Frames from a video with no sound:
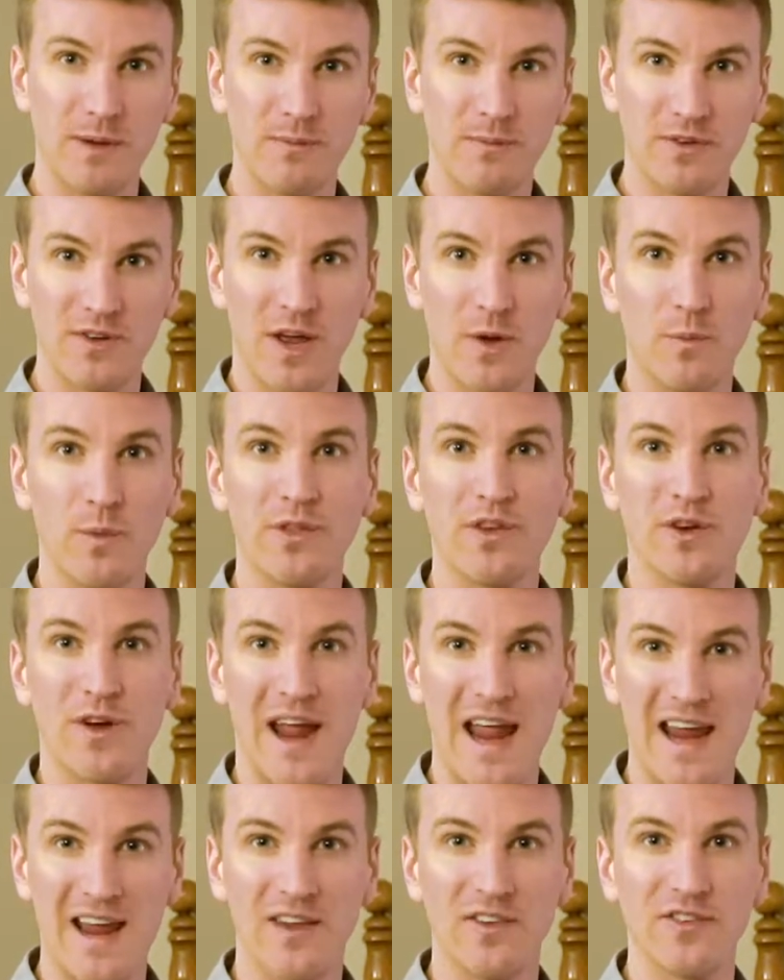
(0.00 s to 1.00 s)
to be done with your
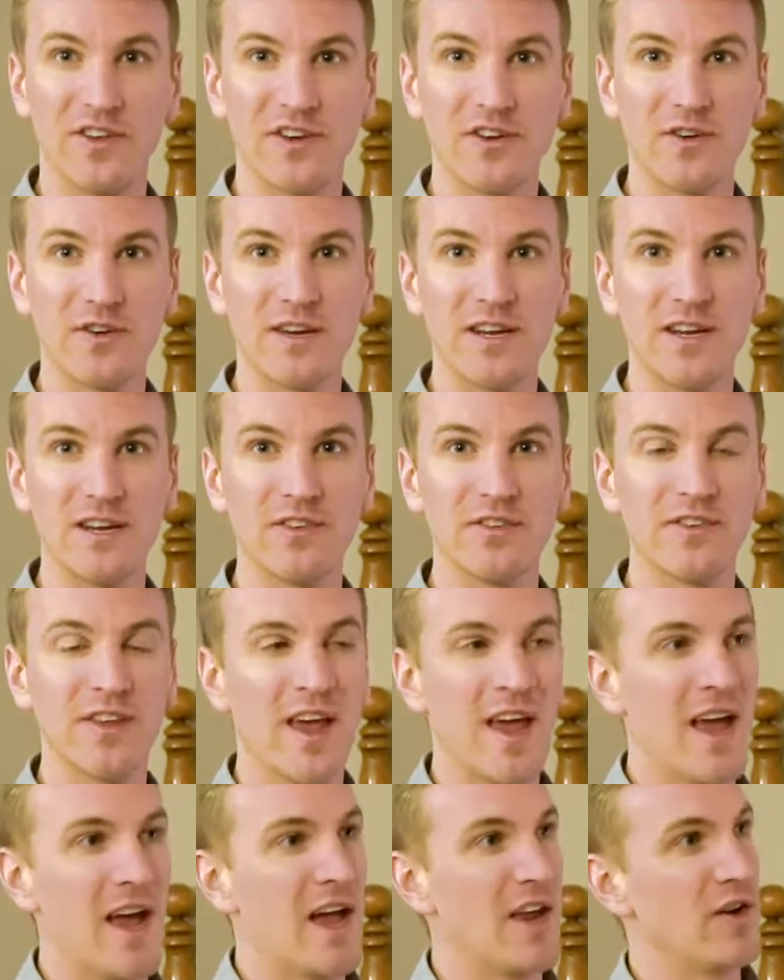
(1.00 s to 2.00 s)
hands on your knees,
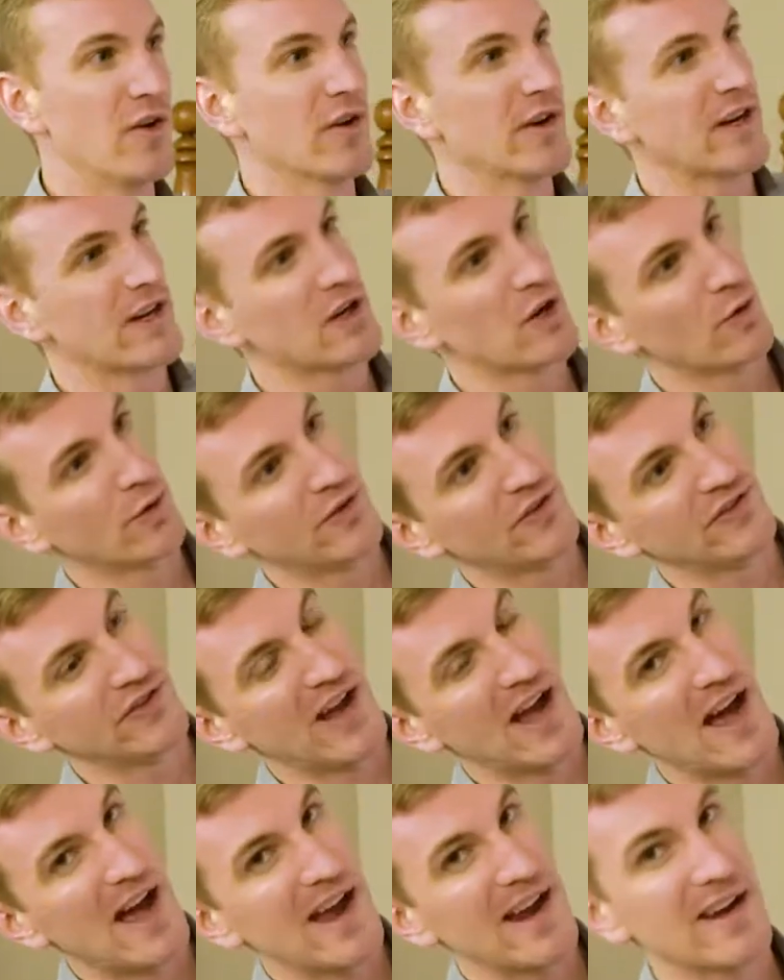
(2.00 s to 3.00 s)
and you're going to go
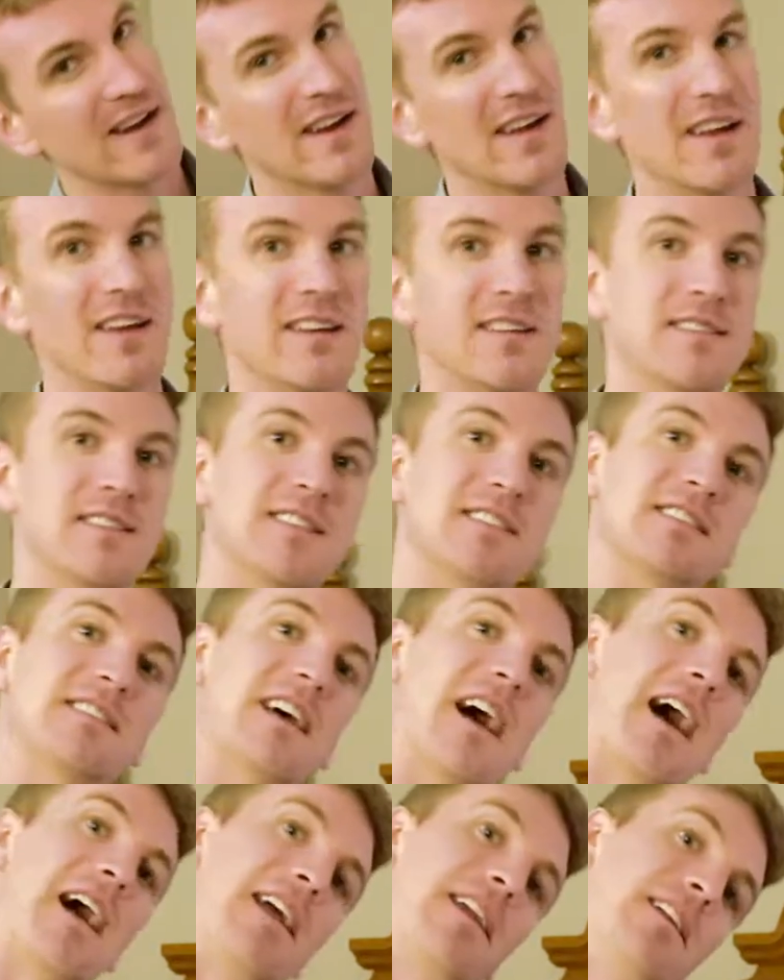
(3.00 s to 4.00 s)
side to
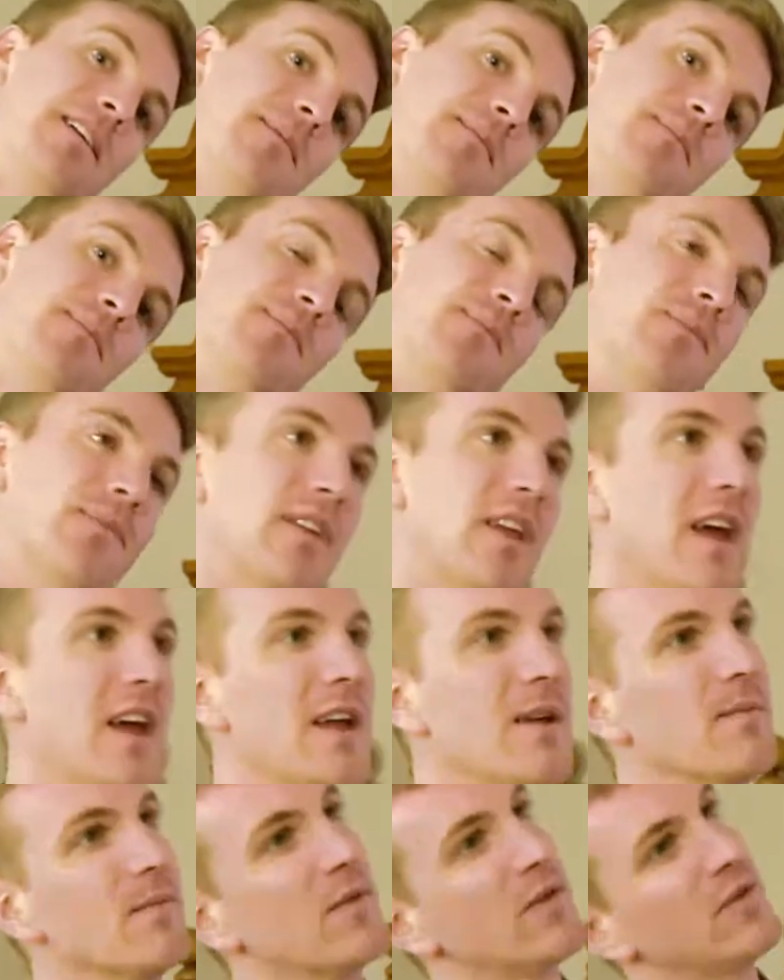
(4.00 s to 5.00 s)
side, okay?